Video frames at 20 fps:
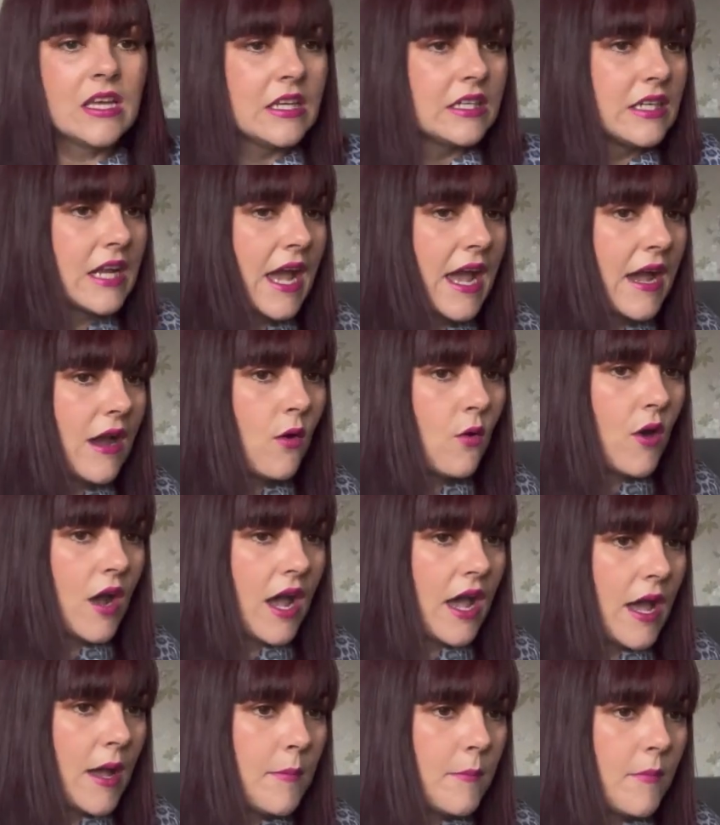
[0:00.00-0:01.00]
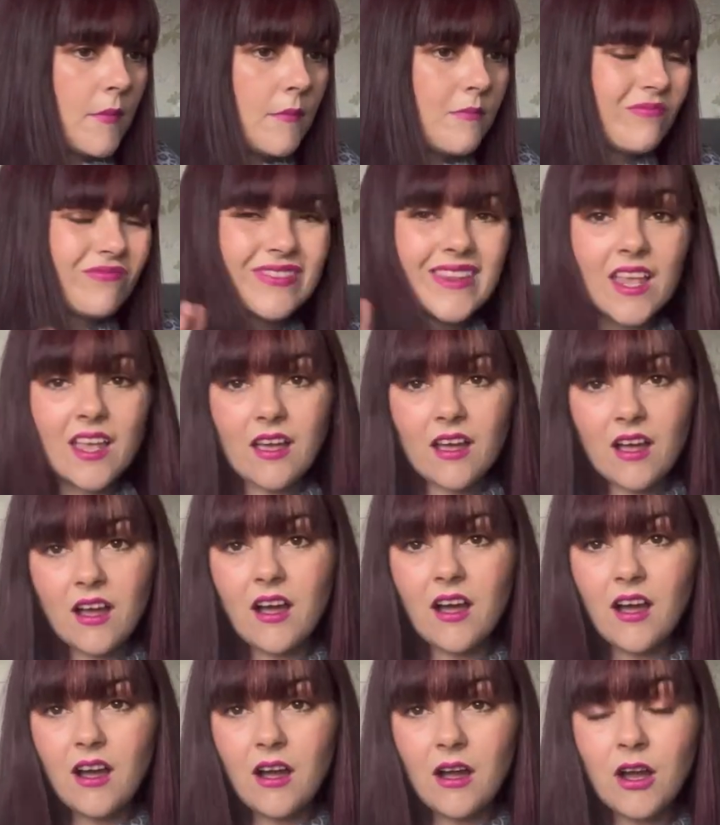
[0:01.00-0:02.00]
Now,
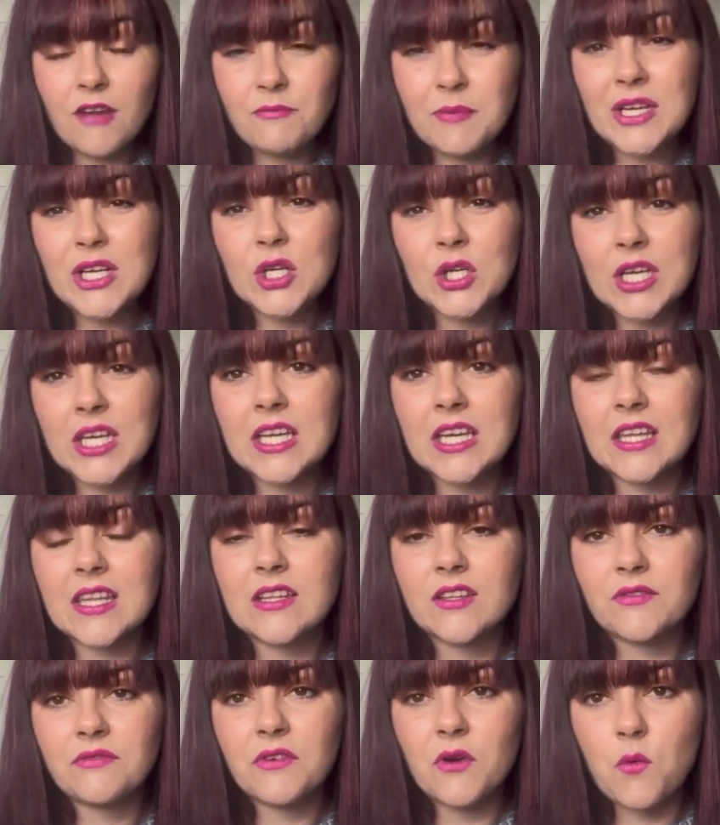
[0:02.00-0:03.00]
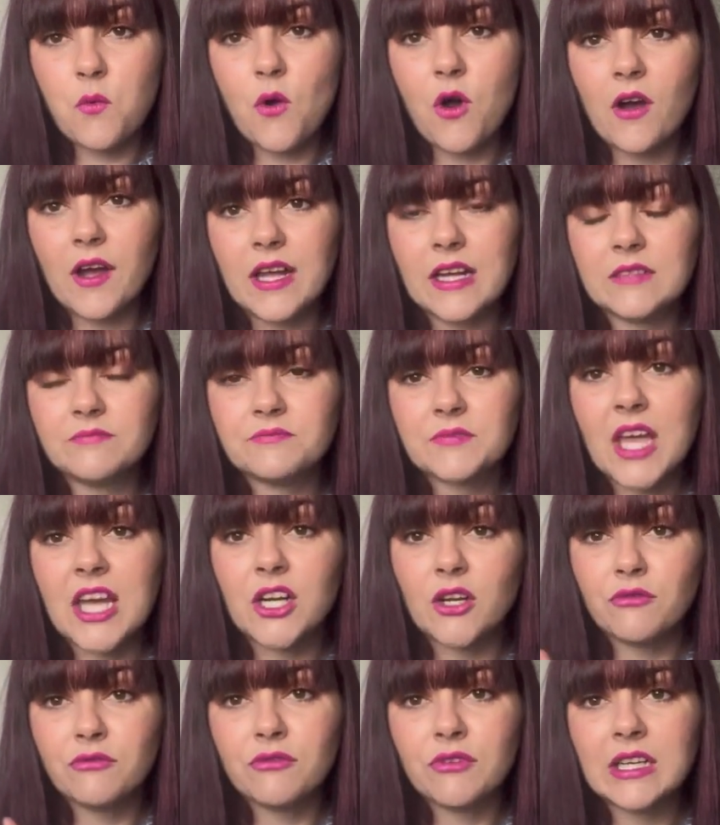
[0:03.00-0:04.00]
I've been looking at this for a while and
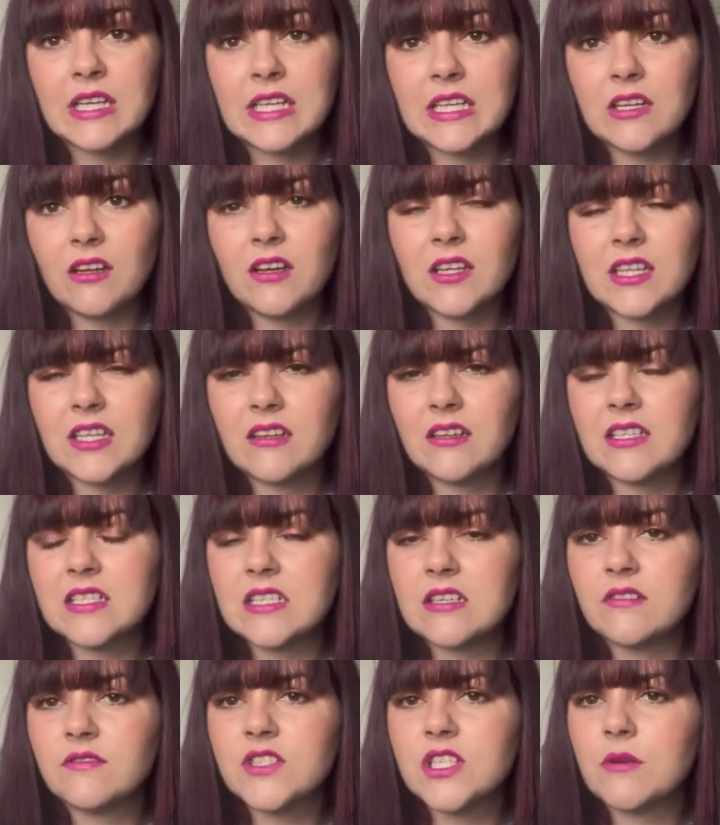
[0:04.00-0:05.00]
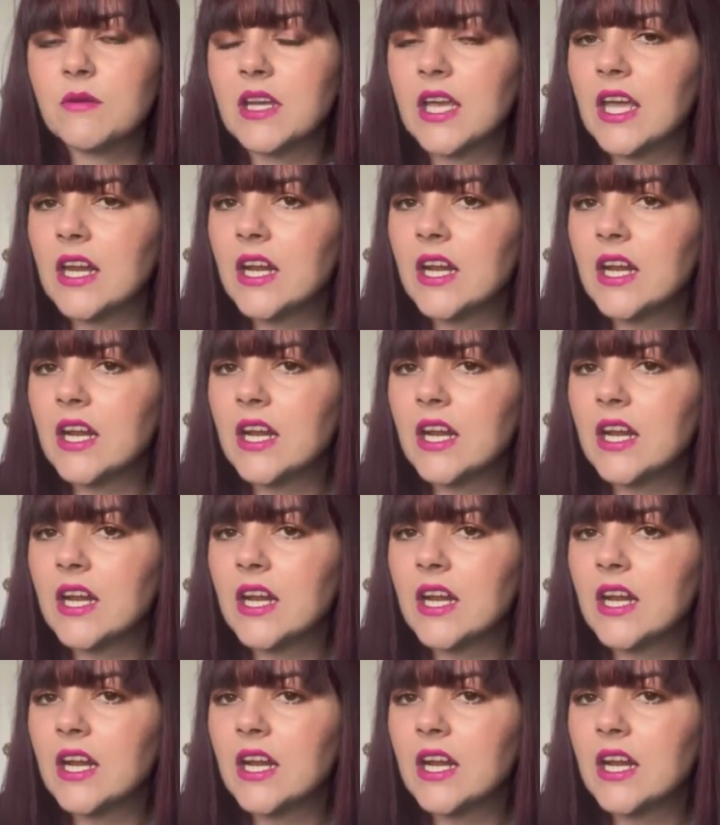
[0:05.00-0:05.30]
I really like the idea of doing it.